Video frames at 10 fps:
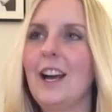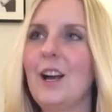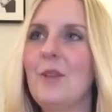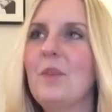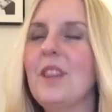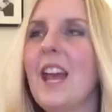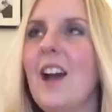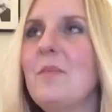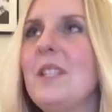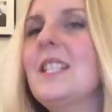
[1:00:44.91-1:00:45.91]
Um, but they
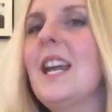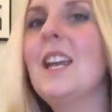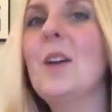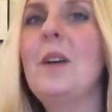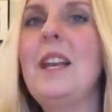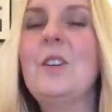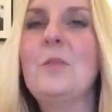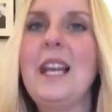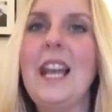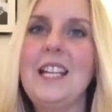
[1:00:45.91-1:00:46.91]
have been staying up a little
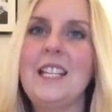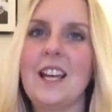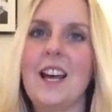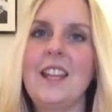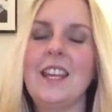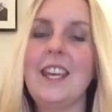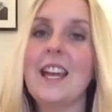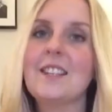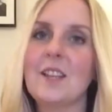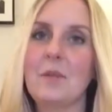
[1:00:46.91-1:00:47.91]
bit later and then
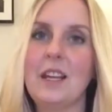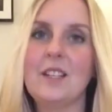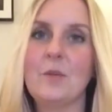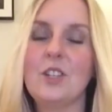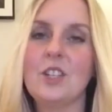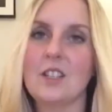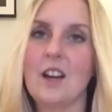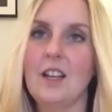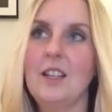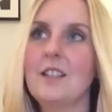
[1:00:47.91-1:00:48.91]
getting up later, which is
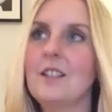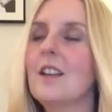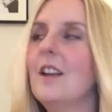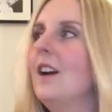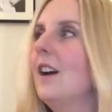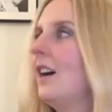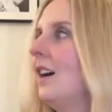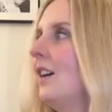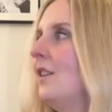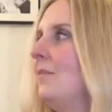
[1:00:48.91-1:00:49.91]
nice.
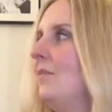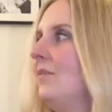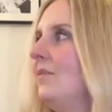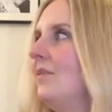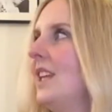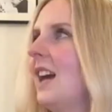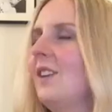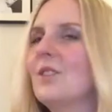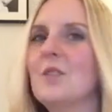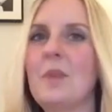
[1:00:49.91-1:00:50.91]
Um, yeah,
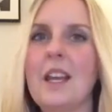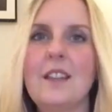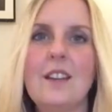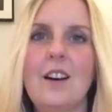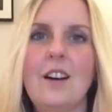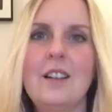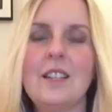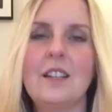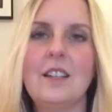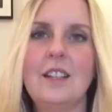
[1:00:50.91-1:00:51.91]
lots of playing in the
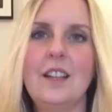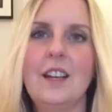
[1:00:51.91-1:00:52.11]
garden.